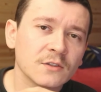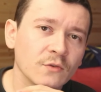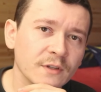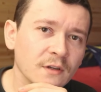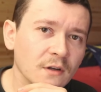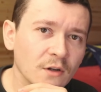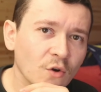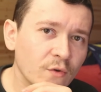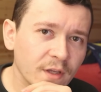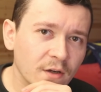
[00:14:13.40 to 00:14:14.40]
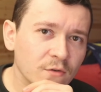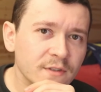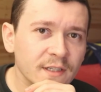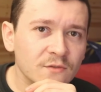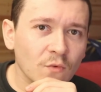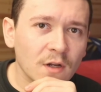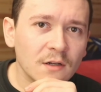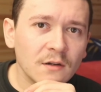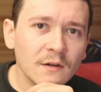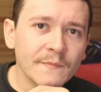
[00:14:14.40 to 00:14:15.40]
So in the louqe Ghost
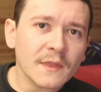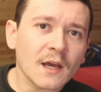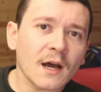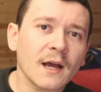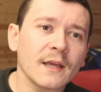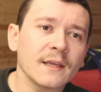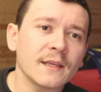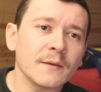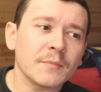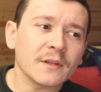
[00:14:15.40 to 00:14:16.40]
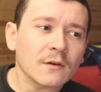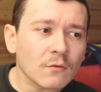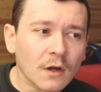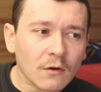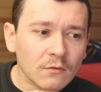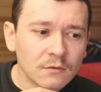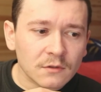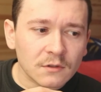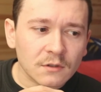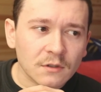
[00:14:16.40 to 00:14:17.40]
S1 I keep it
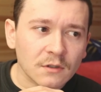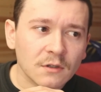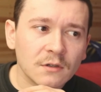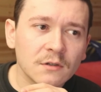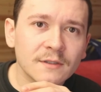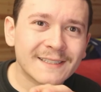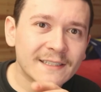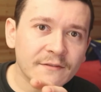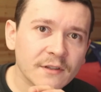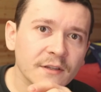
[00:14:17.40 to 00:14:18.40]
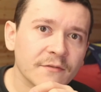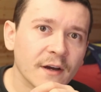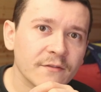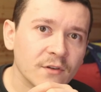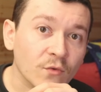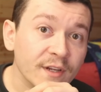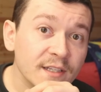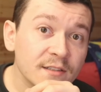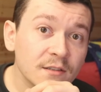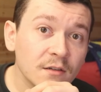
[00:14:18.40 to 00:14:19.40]
around 75
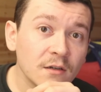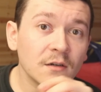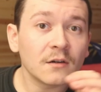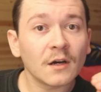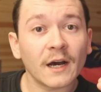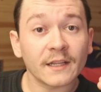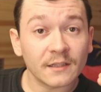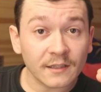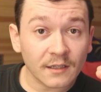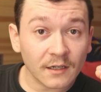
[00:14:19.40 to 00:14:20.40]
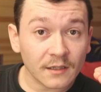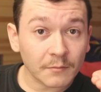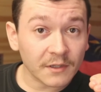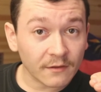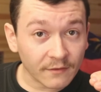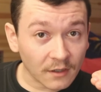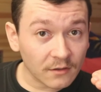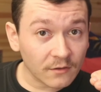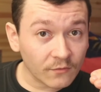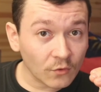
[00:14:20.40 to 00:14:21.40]
degrees. I did a little bit of
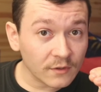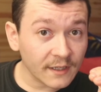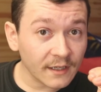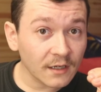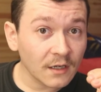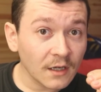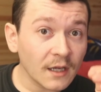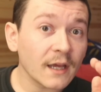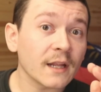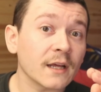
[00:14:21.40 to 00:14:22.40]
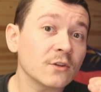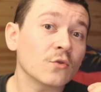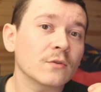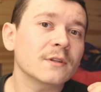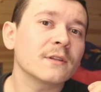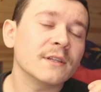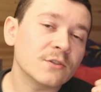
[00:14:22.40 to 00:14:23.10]
undervolting, and I don't